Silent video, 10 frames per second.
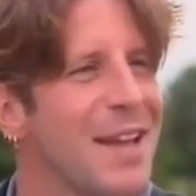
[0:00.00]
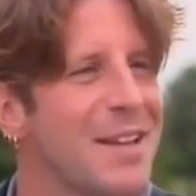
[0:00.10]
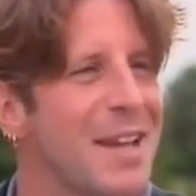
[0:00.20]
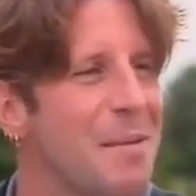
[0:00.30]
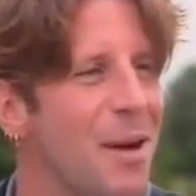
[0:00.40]

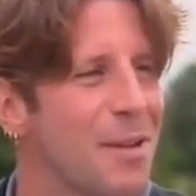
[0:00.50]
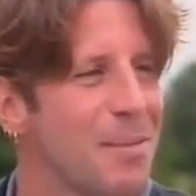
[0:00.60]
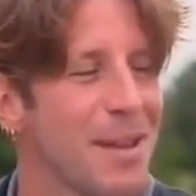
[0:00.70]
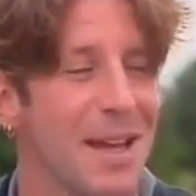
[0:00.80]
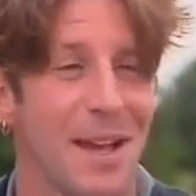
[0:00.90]
anything about it,
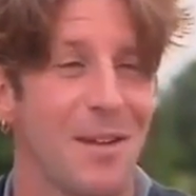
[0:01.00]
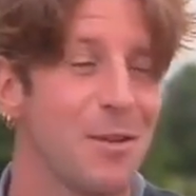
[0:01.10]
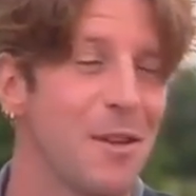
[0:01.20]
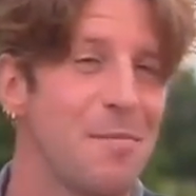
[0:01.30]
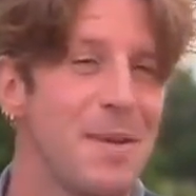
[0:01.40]
but there are
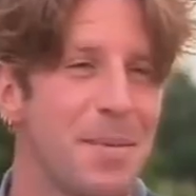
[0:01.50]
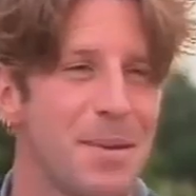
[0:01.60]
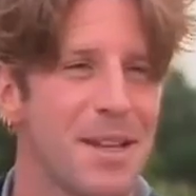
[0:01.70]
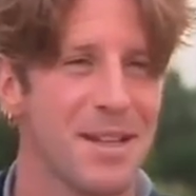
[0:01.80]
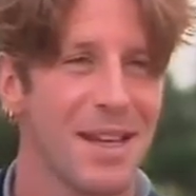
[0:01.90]
loads of
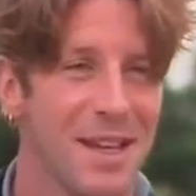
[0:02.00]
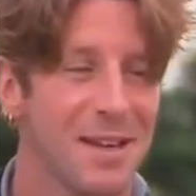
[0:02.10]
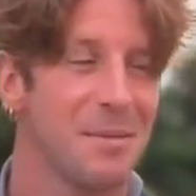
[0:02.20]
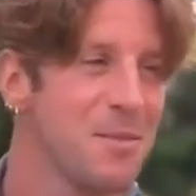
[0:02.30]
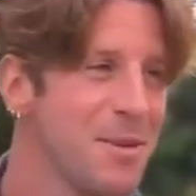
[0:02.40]
people that think
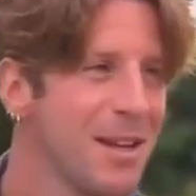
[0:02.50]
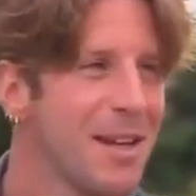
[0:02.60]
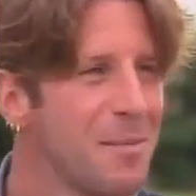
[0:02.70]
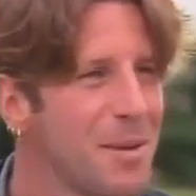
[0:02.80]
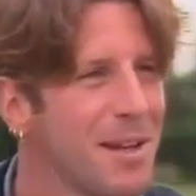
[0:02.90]
I'm
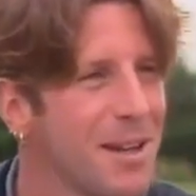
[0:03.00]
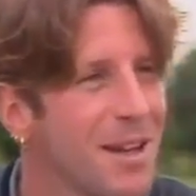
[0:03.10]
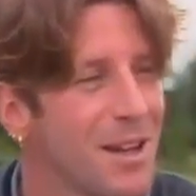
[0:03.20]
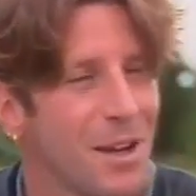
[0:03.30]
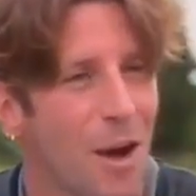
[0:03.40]
really a be,
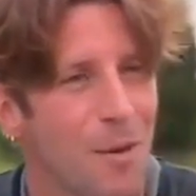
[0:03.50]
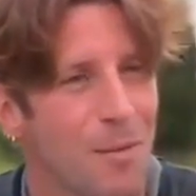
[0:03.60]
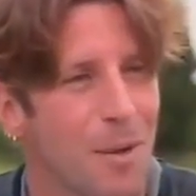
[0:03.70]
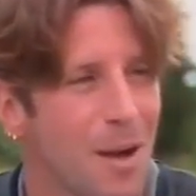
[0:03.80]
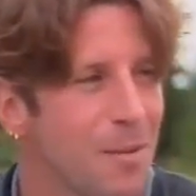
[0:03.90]
you
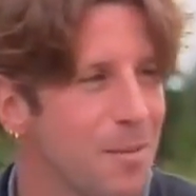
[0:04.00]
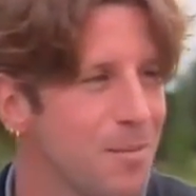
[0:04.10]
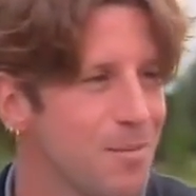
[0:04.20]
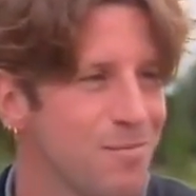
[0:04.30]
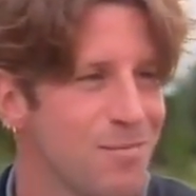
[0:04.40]
know, I, I,
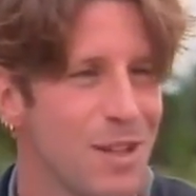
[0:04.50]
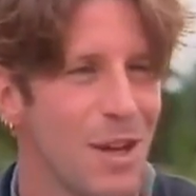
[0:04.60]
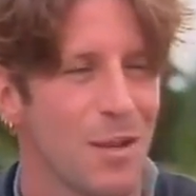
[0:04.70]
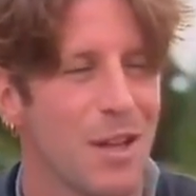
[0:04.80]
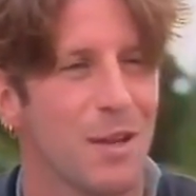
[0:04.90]
you
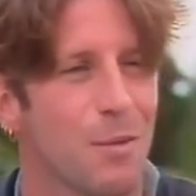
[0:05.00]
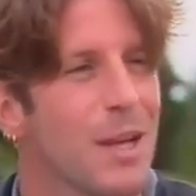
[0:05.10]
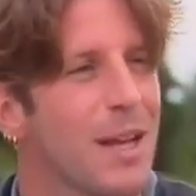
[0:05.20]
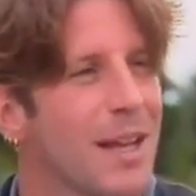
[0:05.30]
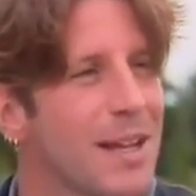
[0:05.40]
know, they think
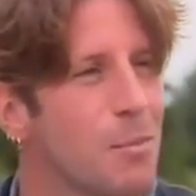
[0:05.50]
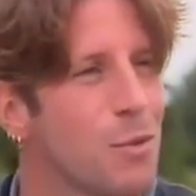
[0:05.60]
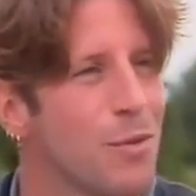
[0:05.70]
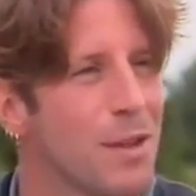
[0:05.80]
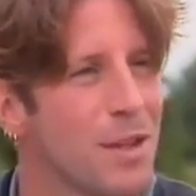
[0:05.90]
really I did
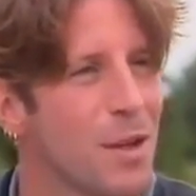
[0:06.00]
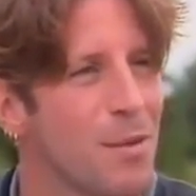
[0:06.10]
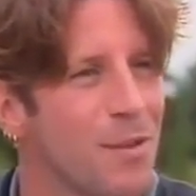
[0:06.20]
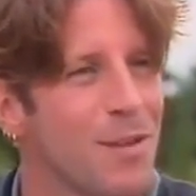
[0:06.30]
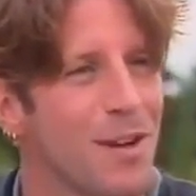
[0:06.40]
movies, you know,
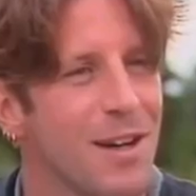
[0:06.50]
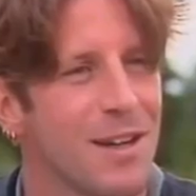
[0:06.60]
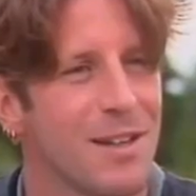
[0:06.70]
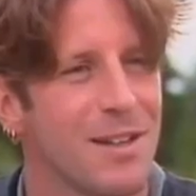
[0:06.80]
before. Huh?